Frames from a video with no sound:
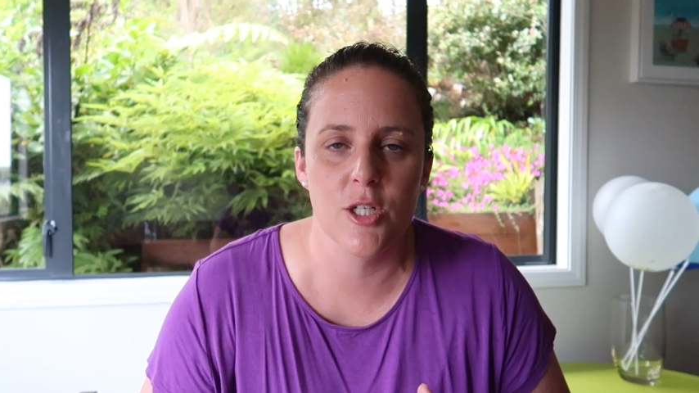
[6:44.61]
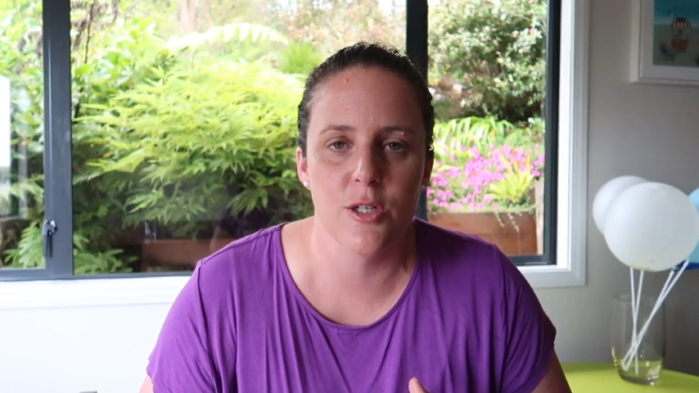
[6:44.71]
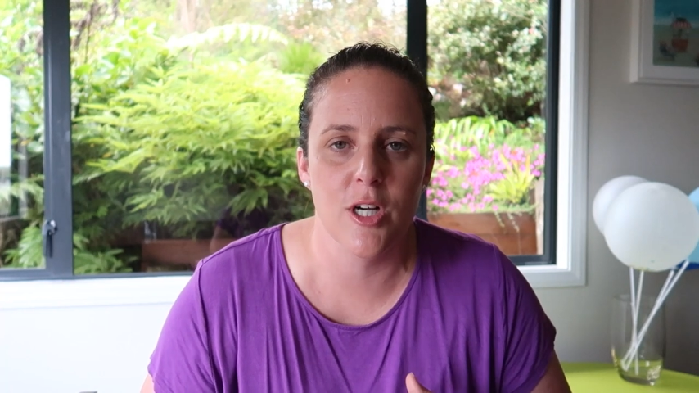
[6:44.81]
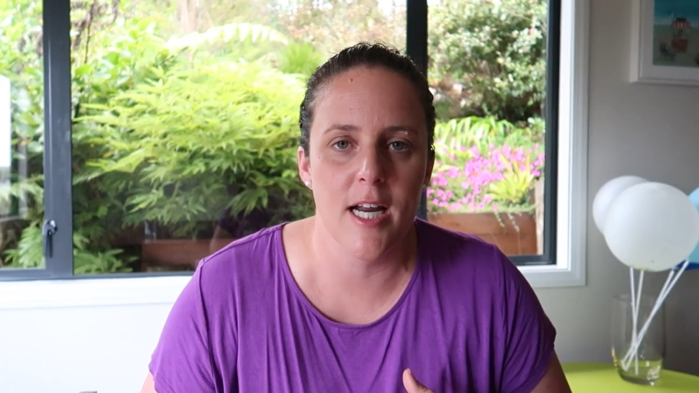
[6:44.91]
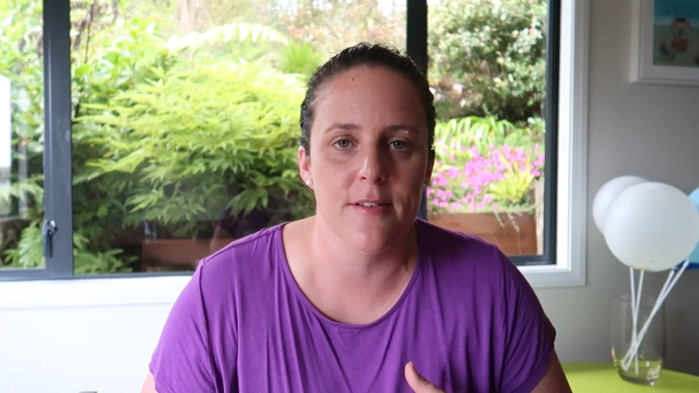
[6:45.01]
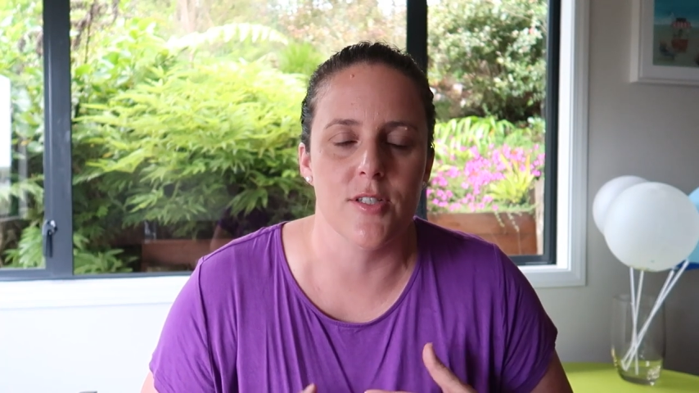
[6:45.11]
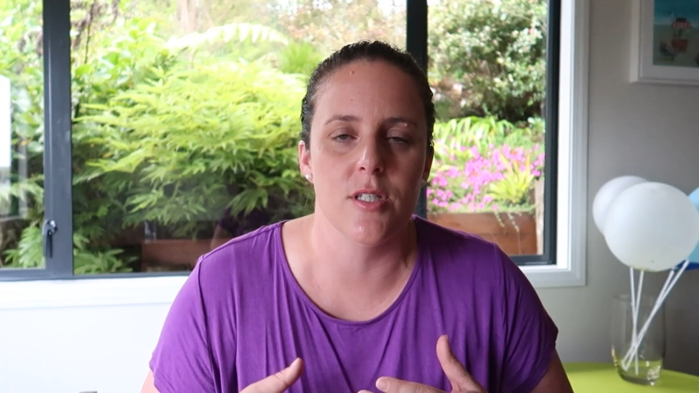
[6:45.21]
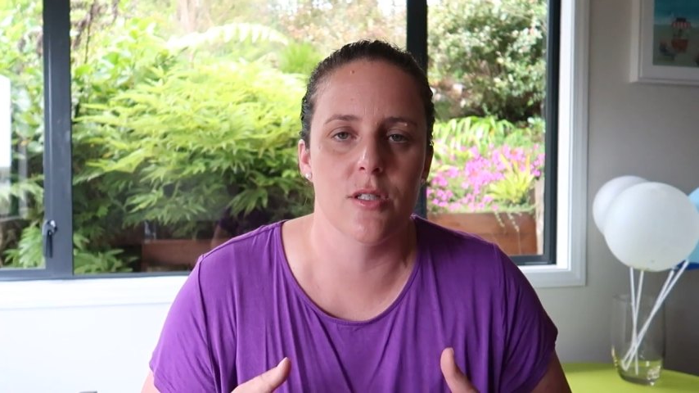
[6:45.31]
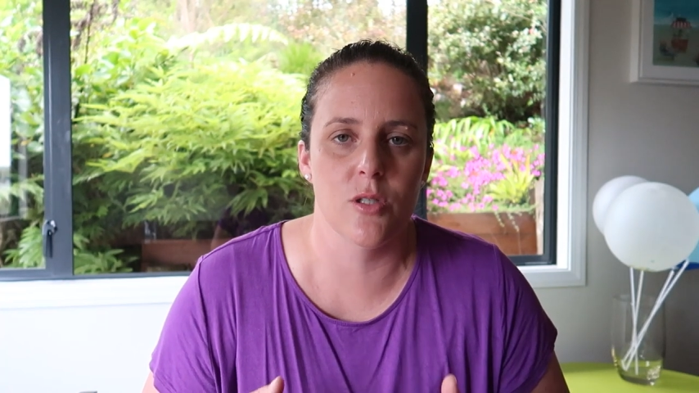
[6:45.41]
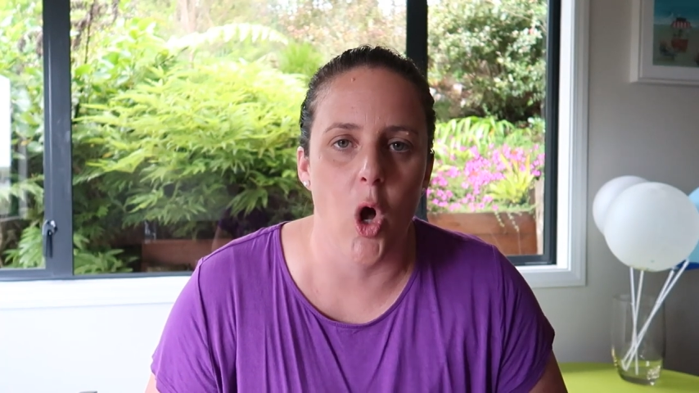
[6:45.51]
to kind of
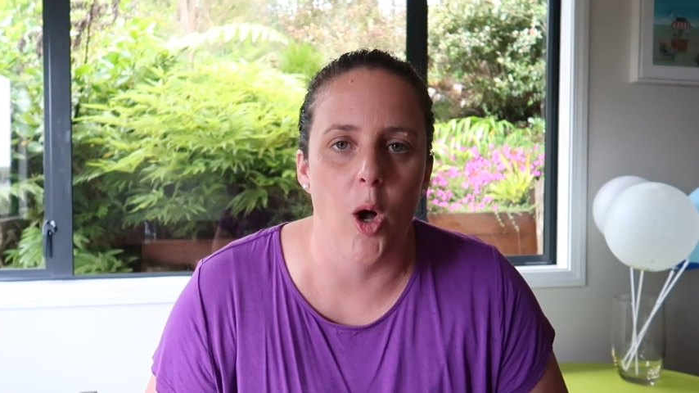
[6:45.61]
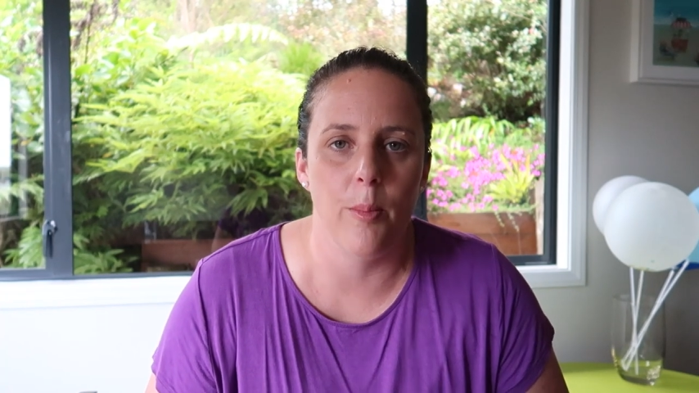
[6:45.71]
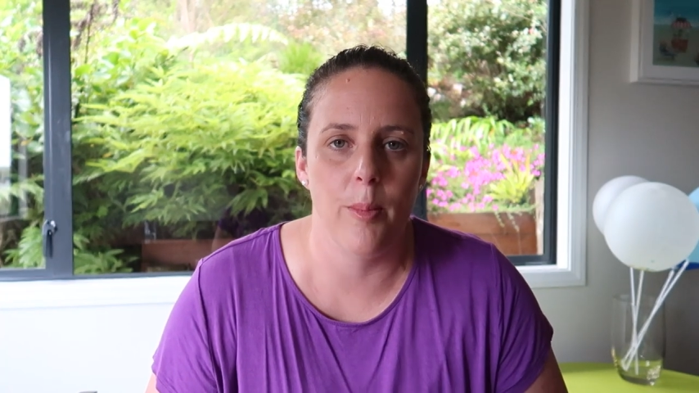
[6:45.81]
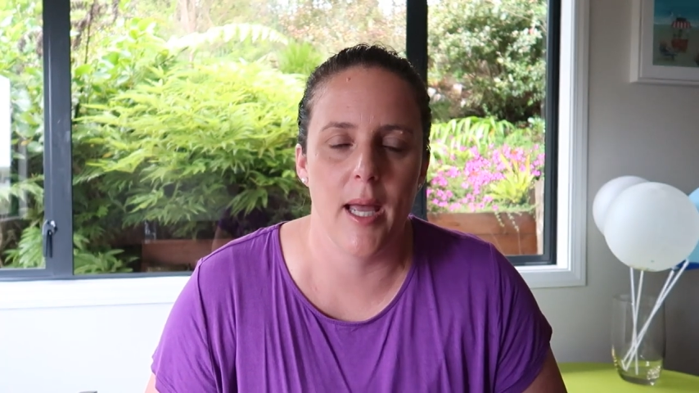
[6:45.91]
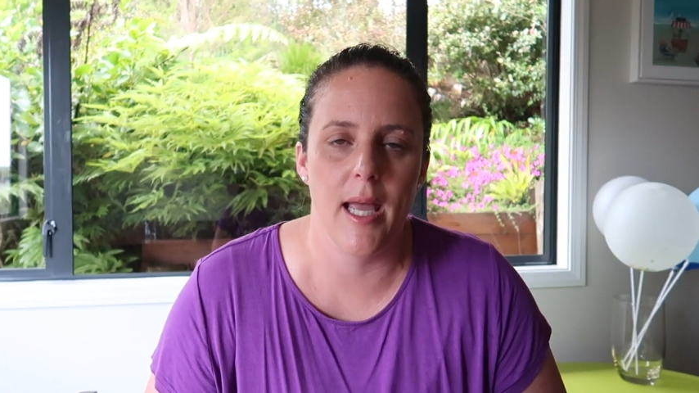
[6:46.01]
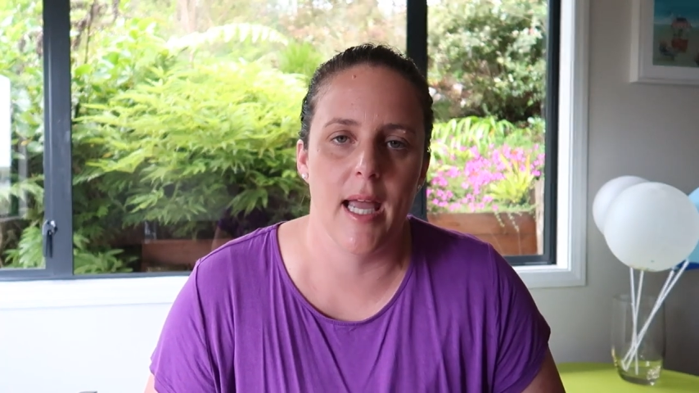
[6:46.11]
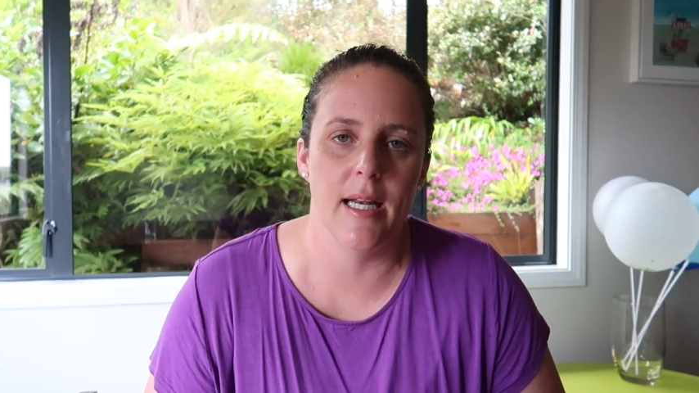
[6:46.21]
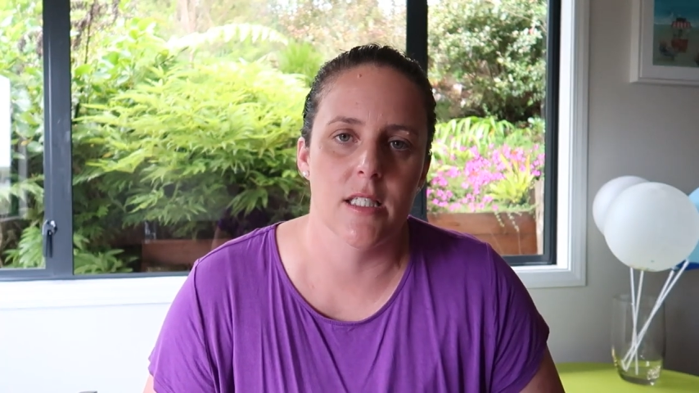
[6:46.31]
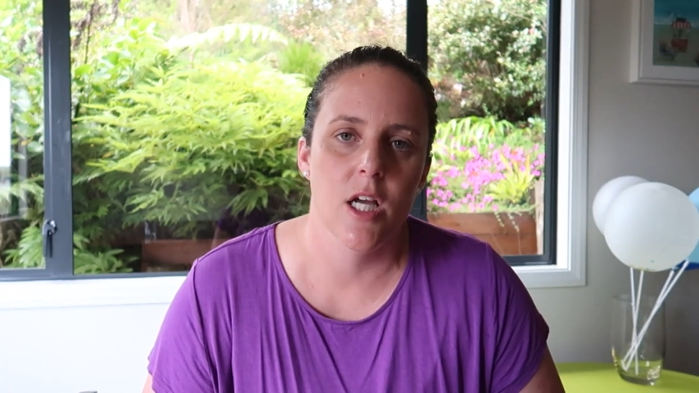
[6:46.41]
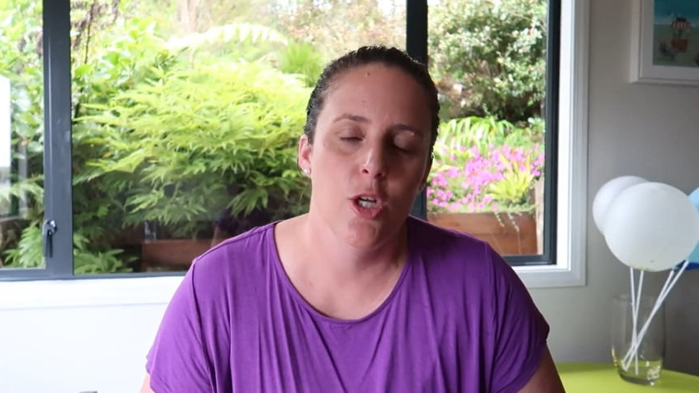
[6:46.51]
stop
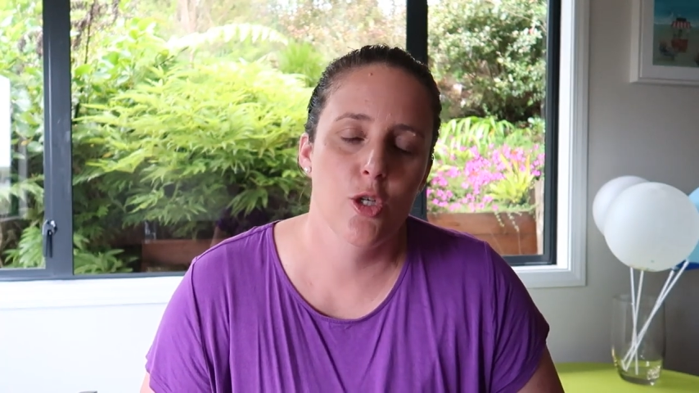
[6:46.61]
and